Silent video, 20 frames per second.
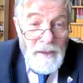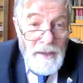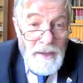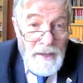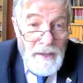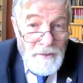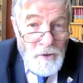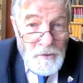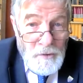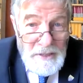
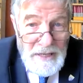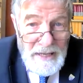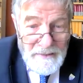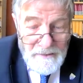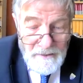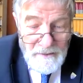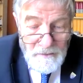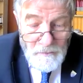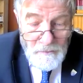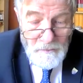and
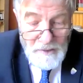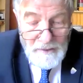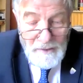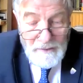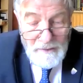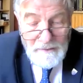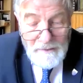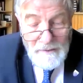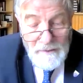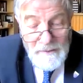connected with
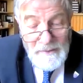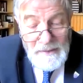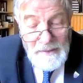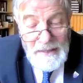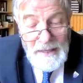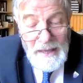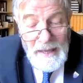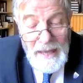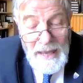it the